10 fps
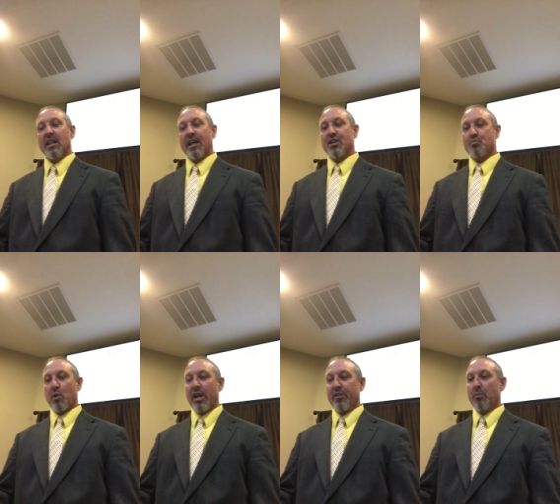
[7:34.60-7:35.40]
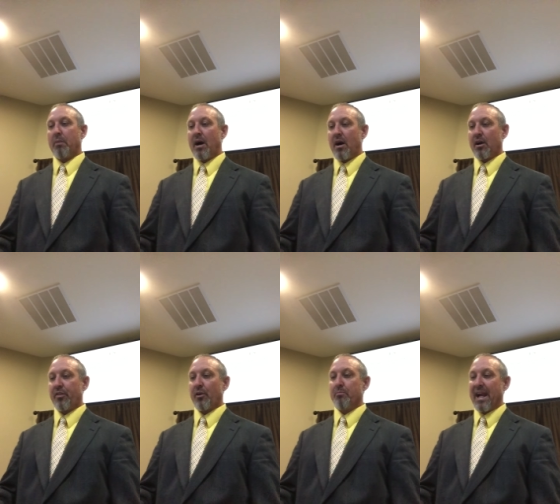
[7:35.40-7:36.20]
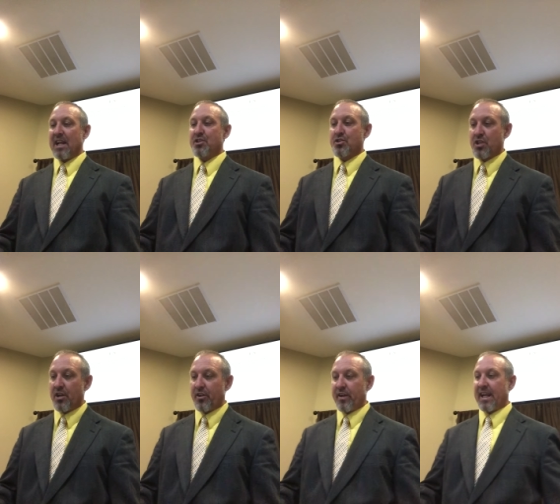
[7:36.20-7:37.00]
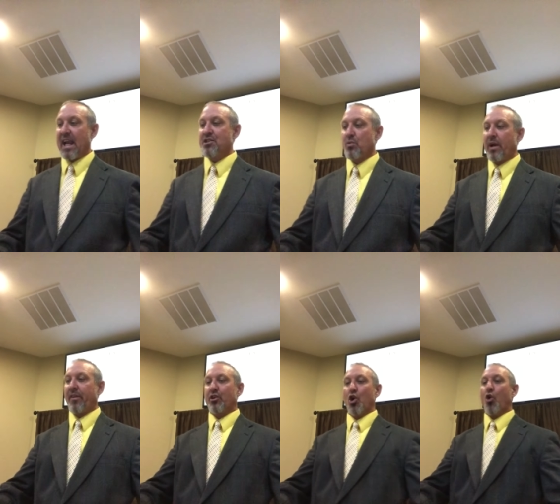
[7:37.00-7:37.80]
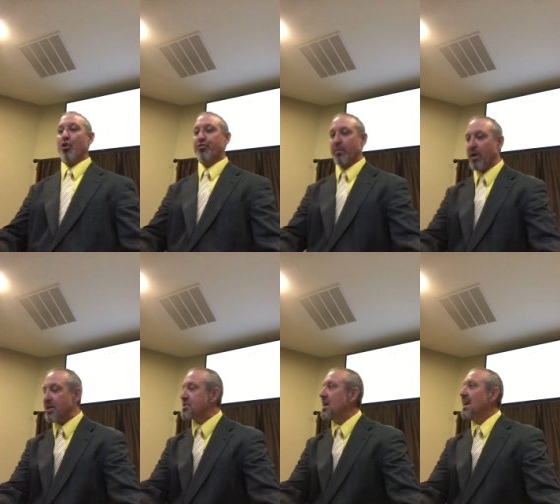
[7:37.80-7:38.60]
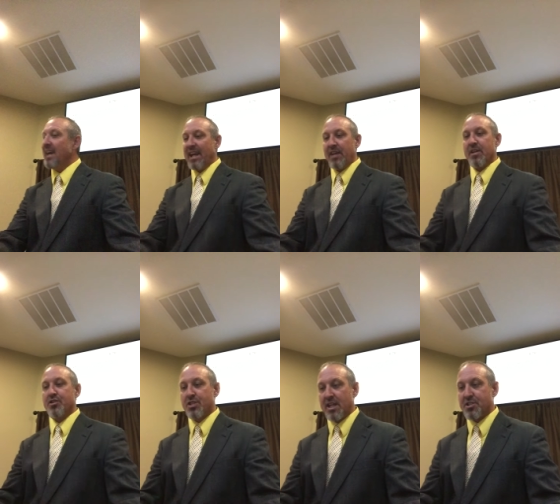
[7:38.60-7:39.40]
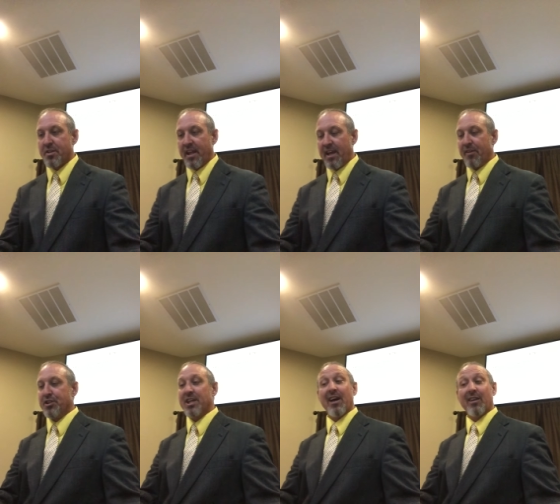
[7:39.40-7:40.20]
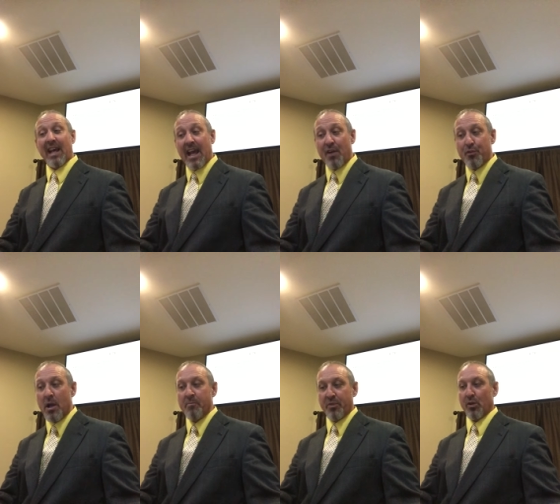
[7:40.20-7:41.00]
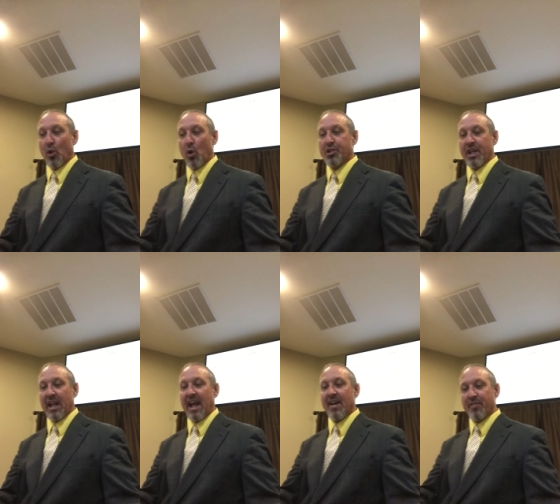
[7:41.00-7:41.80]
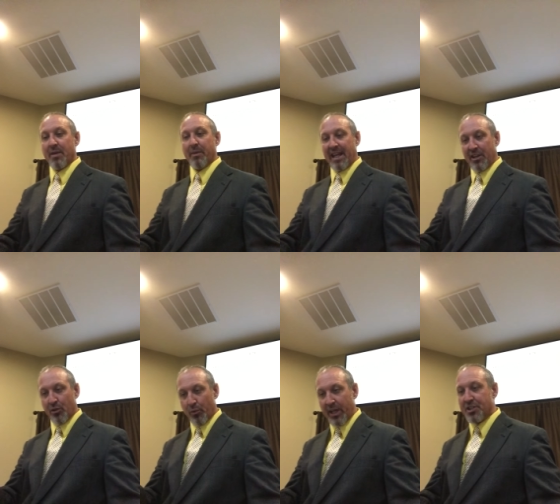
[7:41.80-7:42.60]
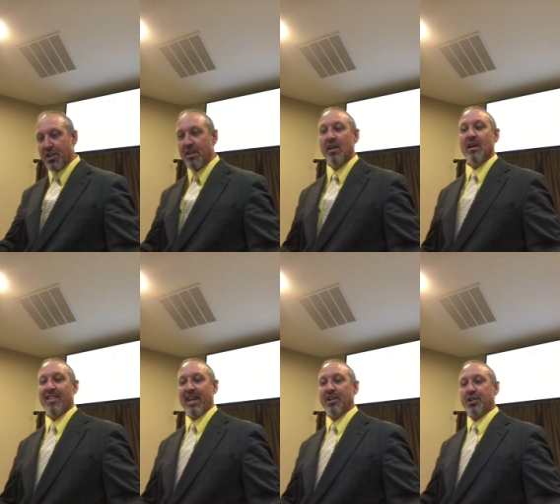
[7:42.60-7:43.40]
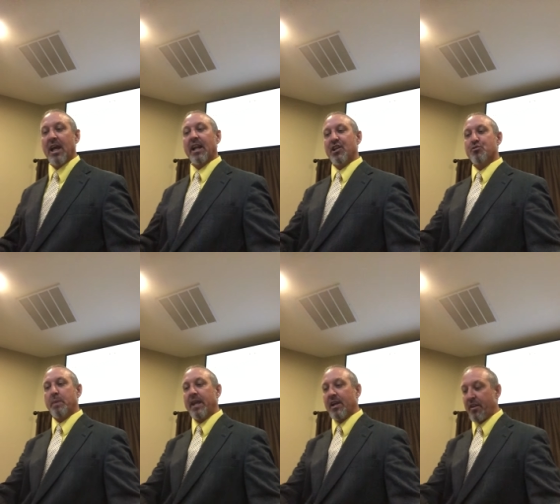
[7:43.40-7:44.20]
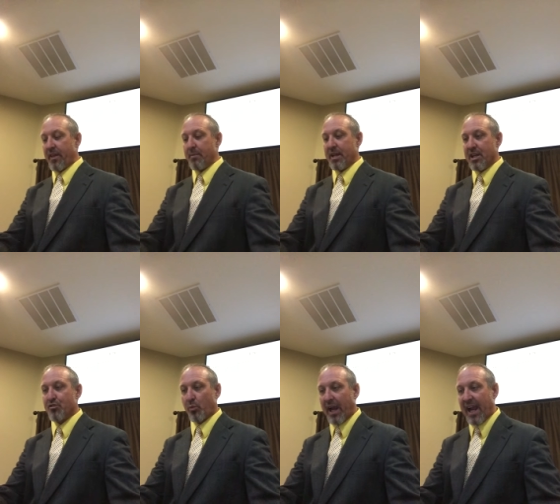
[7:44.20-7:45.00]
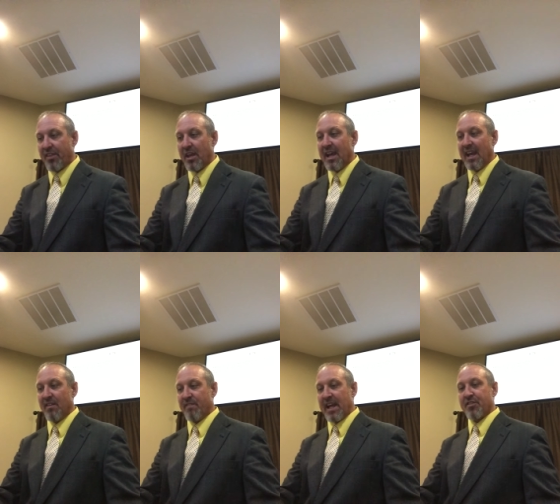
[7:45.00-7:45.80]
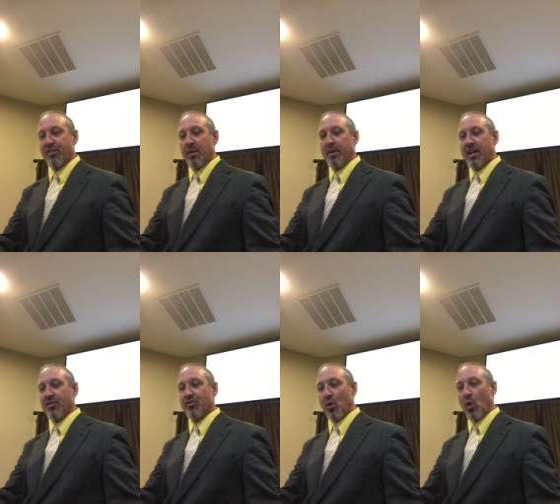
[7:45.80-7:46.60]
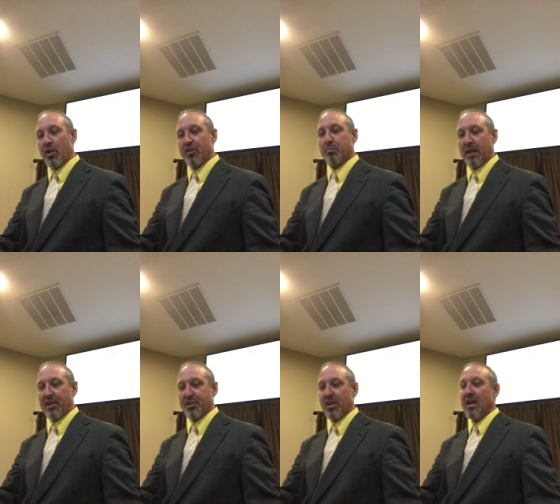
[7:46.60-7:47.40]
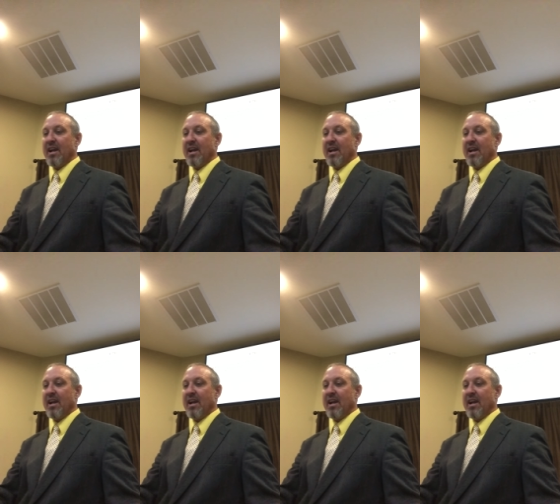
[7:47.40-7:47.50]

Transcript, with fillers: Let us break their, bond, uh, their bands asunder and cast away their cords from us. He that sits in the heaven shall laugh. The Lord shall have them in derision. Then shall he speak unto them in his wrath, and vex them in his sore displeasure.